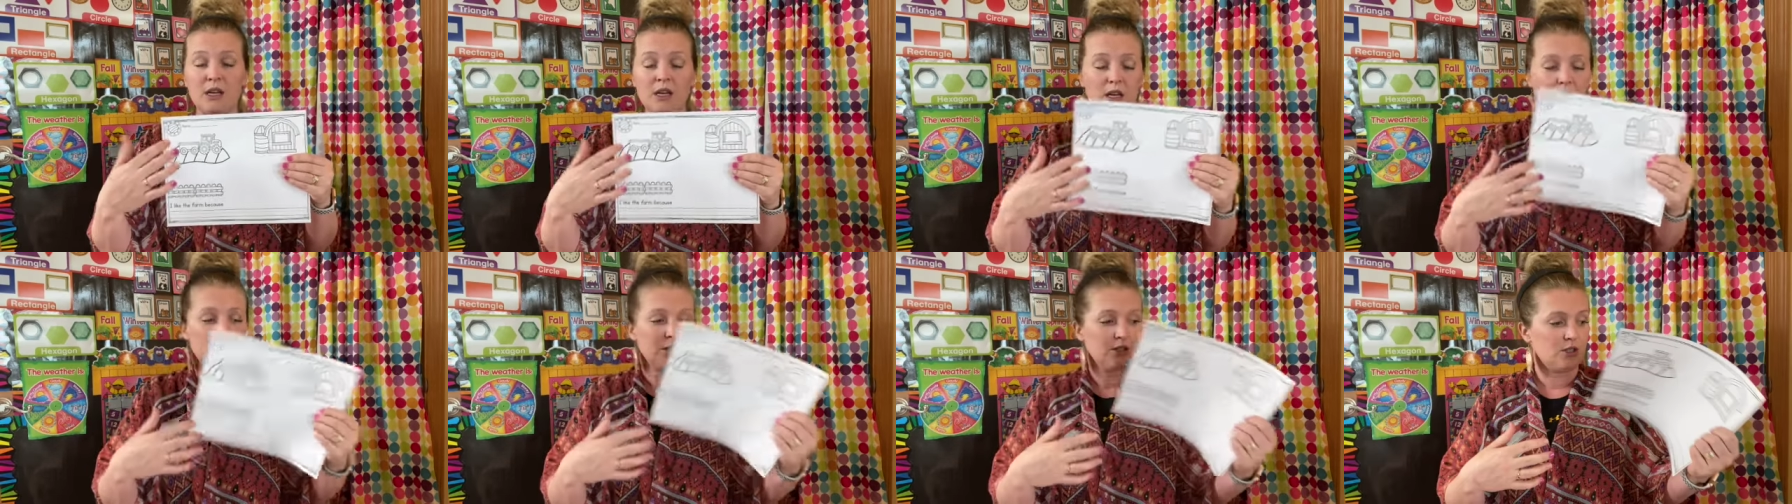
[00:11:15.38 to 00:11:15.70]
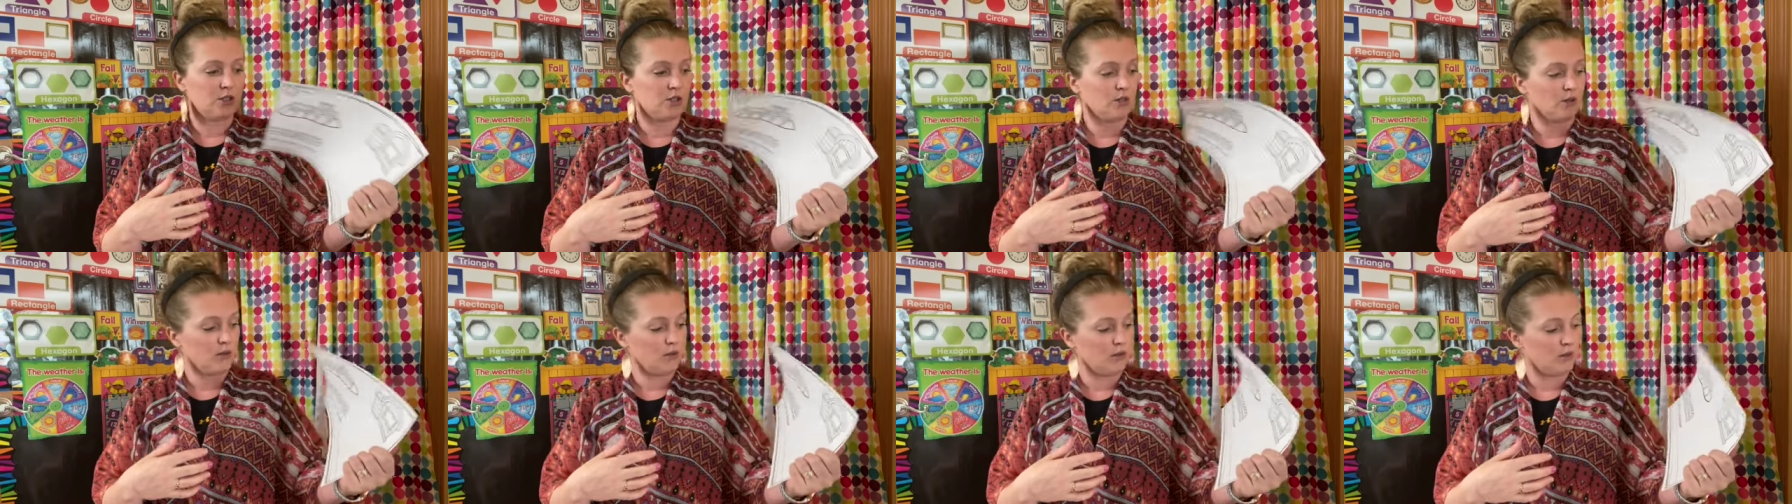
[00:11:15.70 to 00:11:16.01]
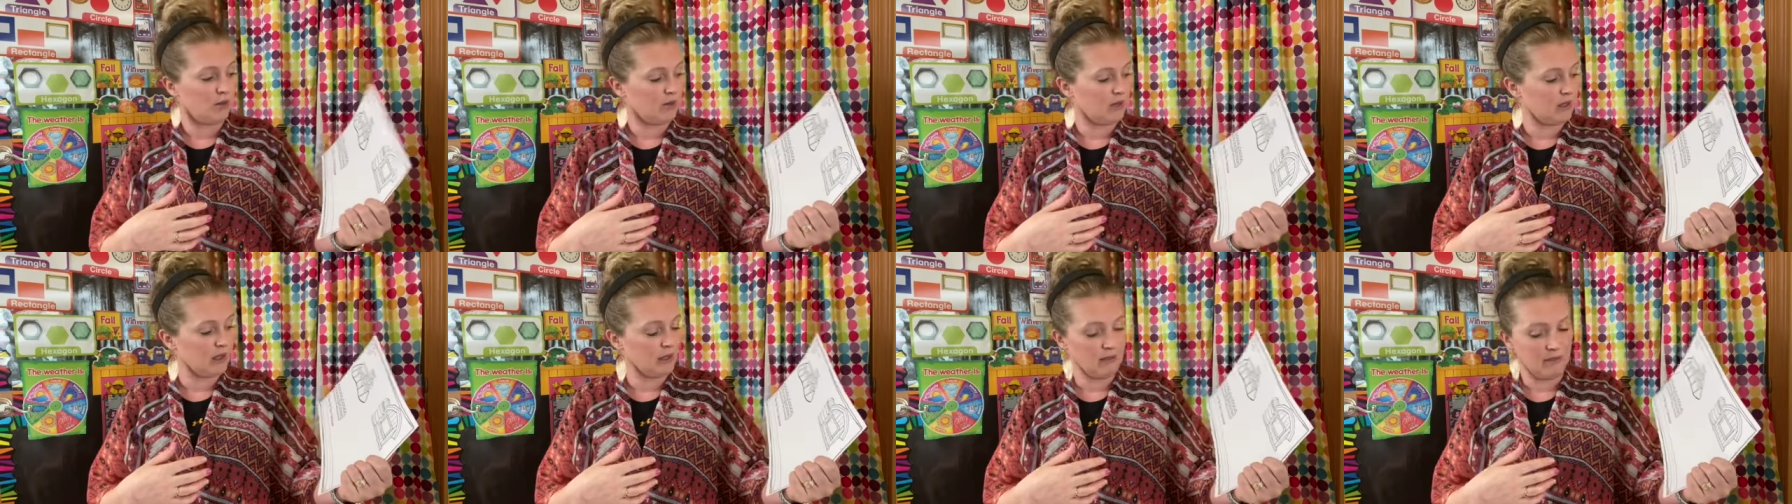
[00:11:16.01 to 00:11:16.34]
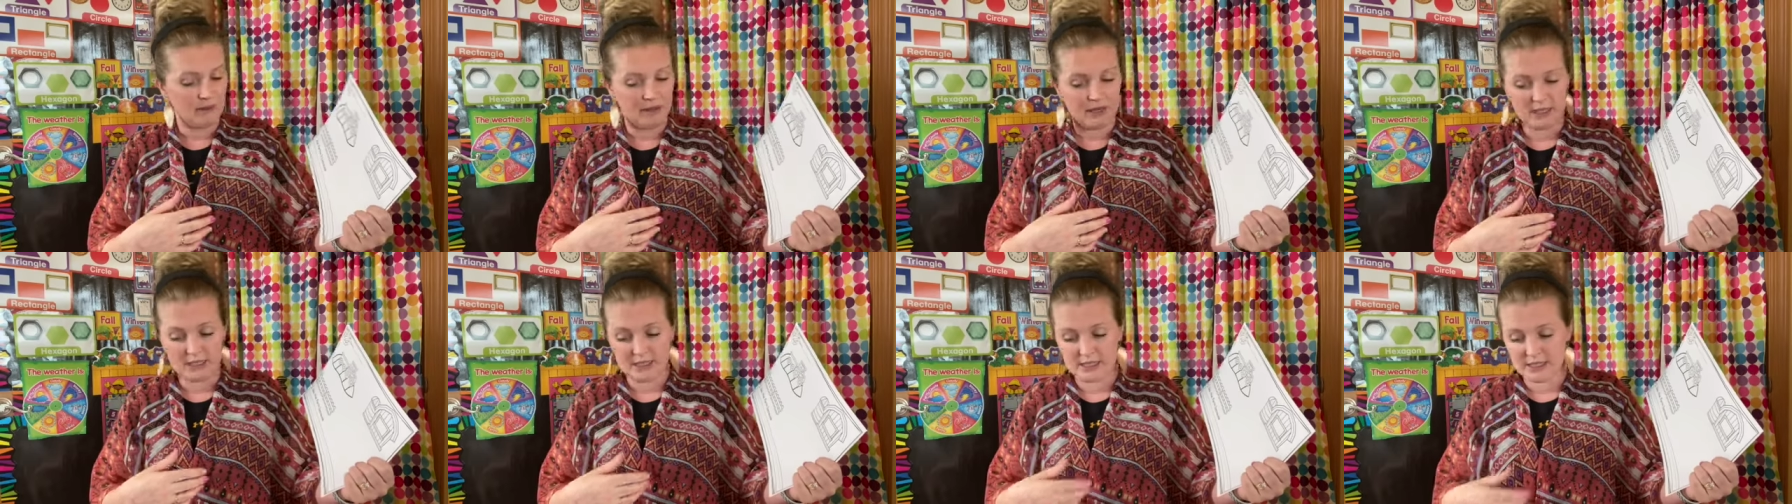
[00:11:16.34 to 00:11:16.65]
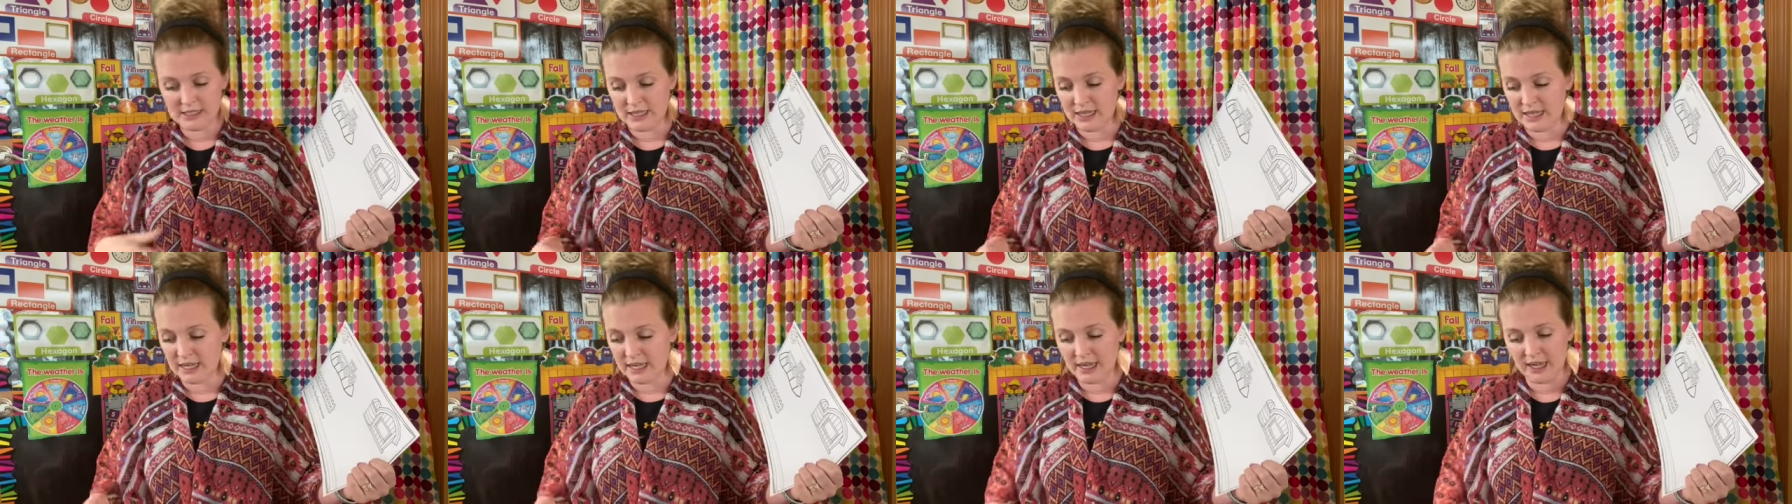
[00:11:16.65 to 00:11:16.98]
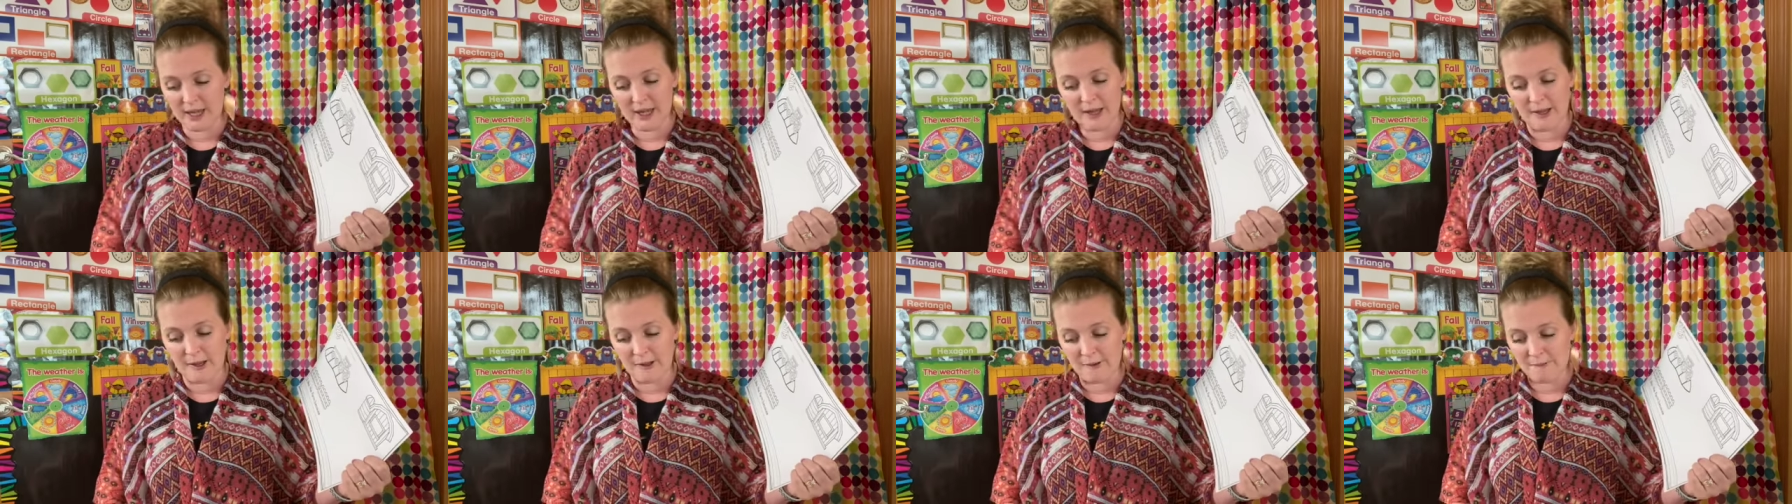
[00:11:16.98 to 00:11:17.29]
So they might
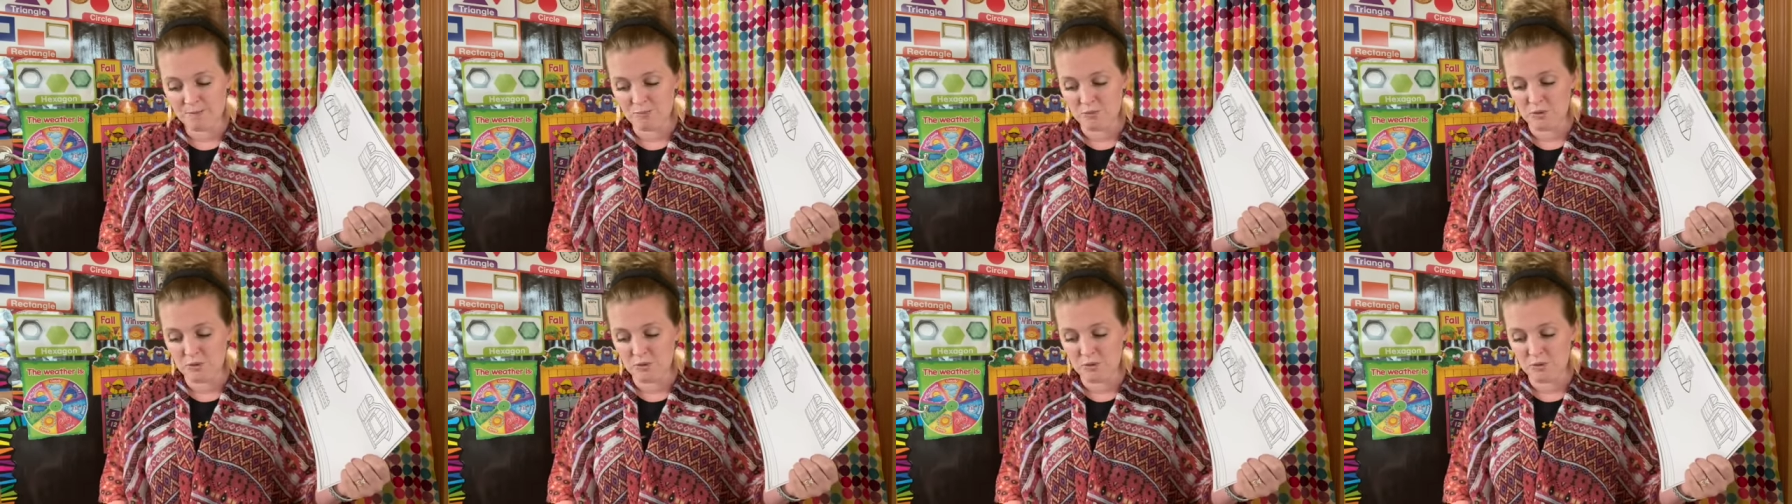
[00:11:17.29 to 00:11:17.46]
say,